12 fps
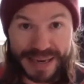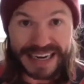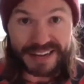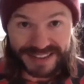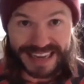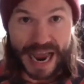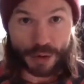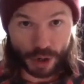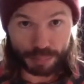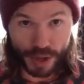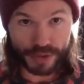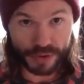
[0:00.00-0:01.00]
beats down
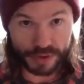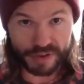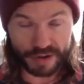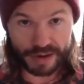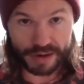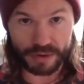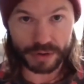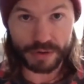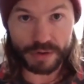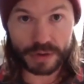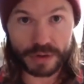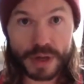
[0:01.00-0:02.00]
our brothers and
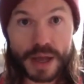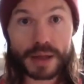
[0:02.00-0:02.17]
sisters.